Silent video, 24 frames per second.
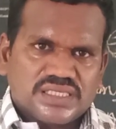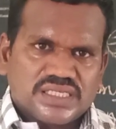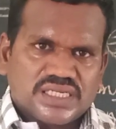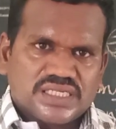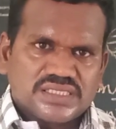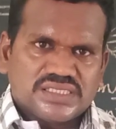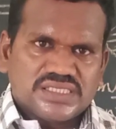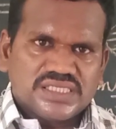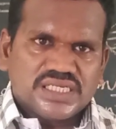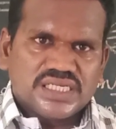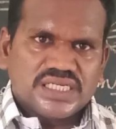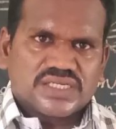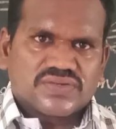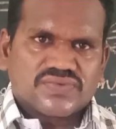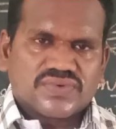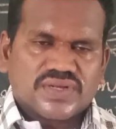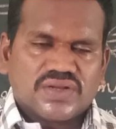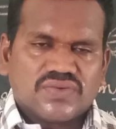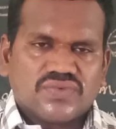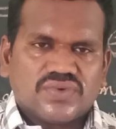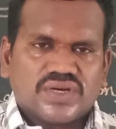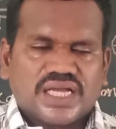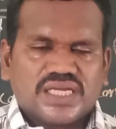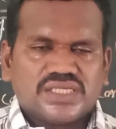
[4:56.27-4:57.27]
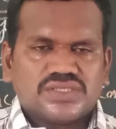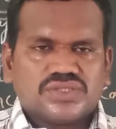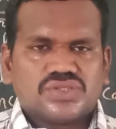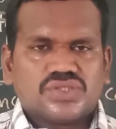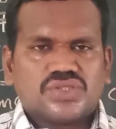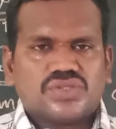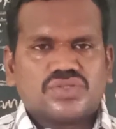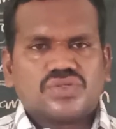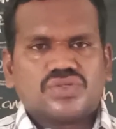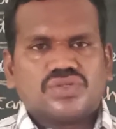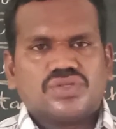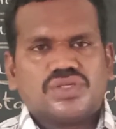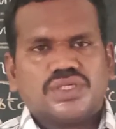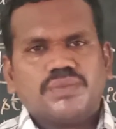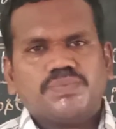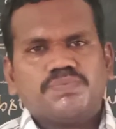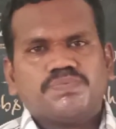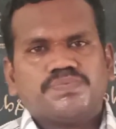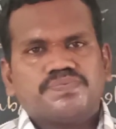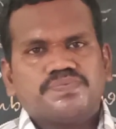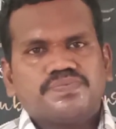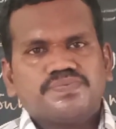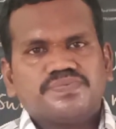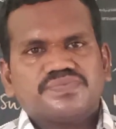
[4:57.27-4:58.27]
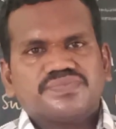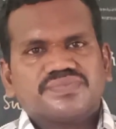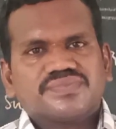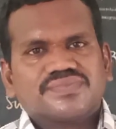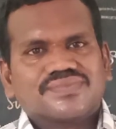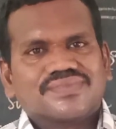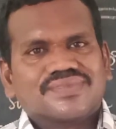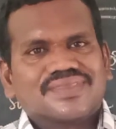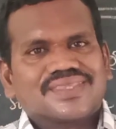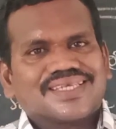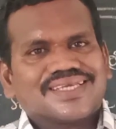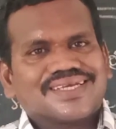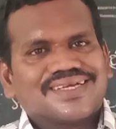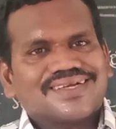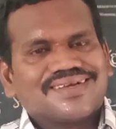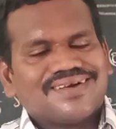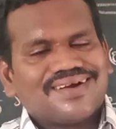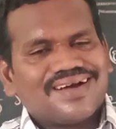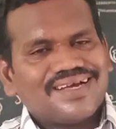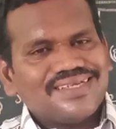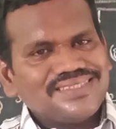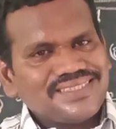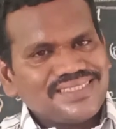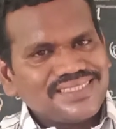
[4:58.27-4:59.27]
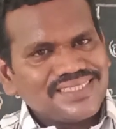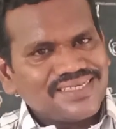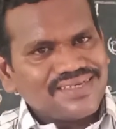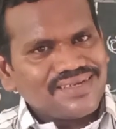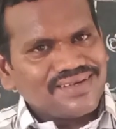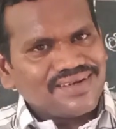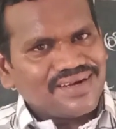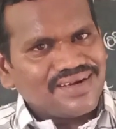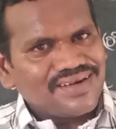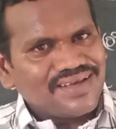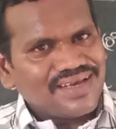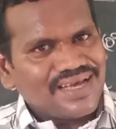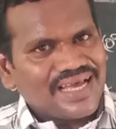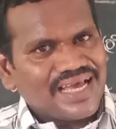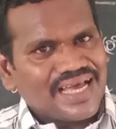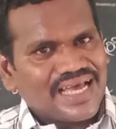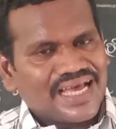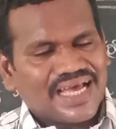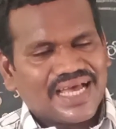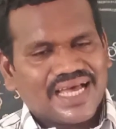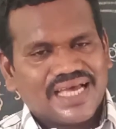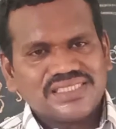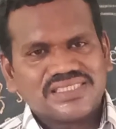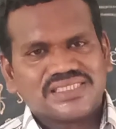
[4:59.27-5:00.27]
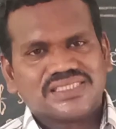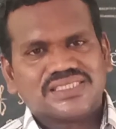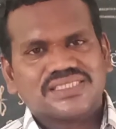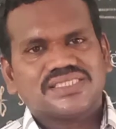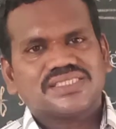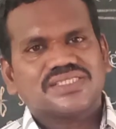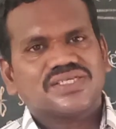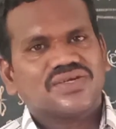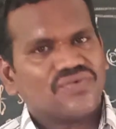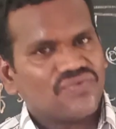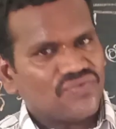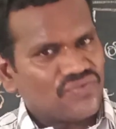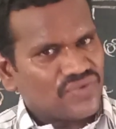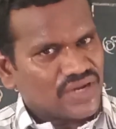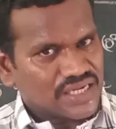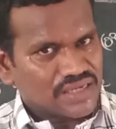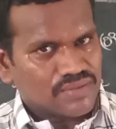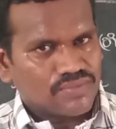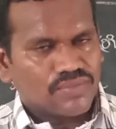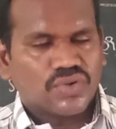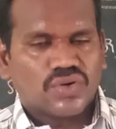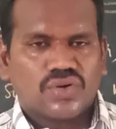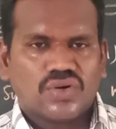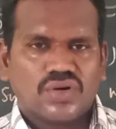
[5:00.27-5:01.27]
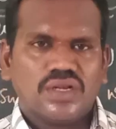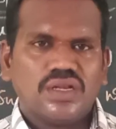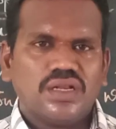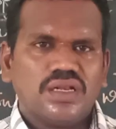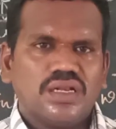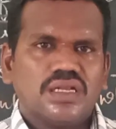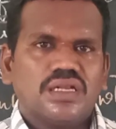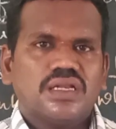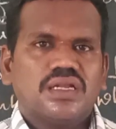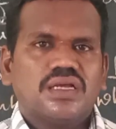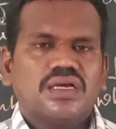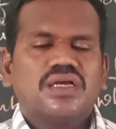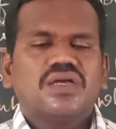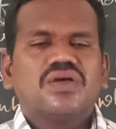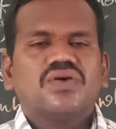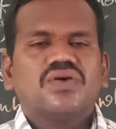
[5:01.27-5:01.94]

in the C12 isotope considered as 1 mole